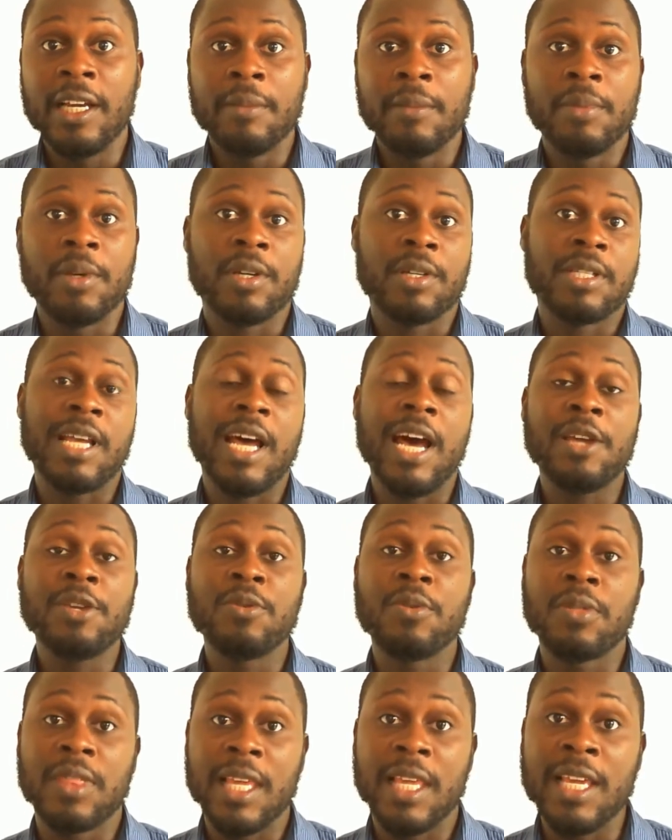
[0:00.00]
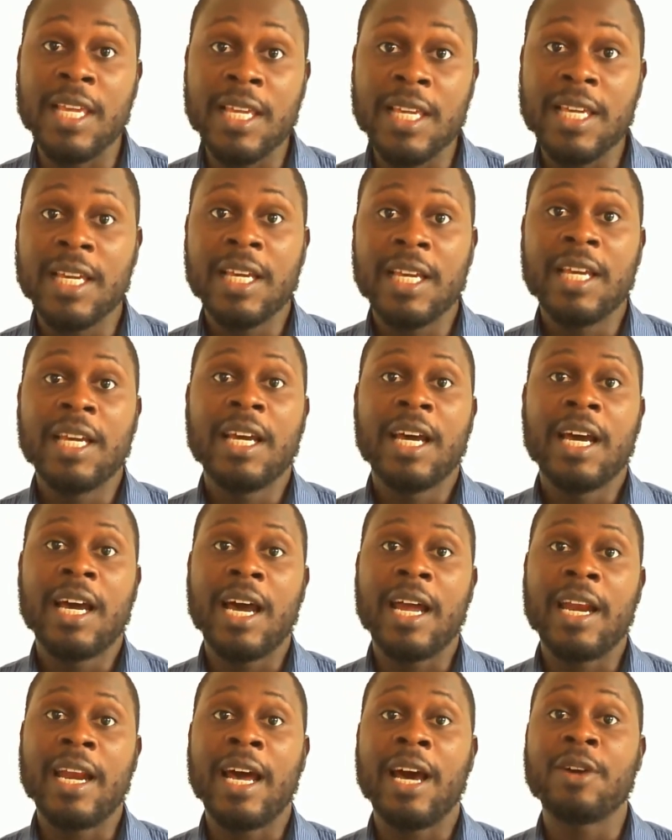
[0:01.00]
because how you think
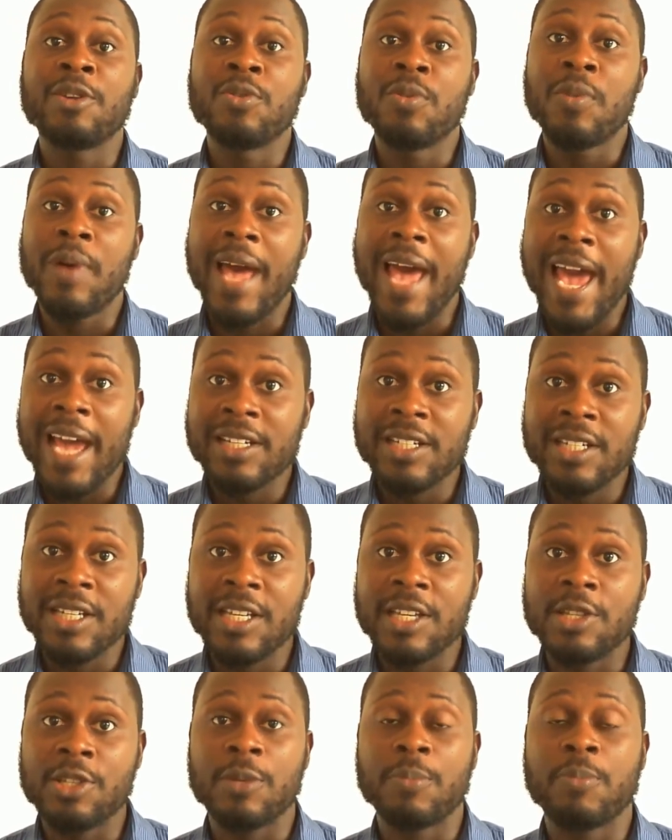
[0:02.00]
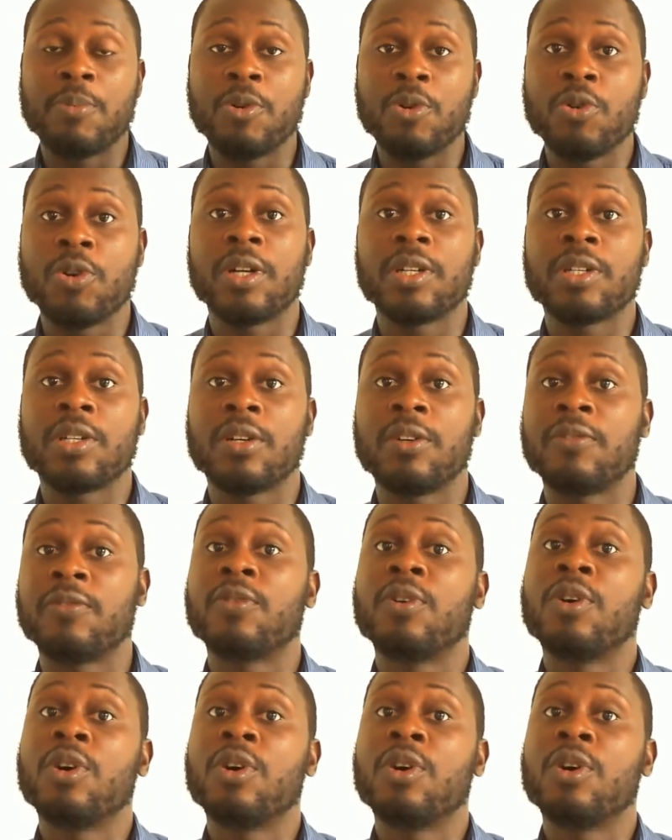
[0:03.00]
and how you act is a product of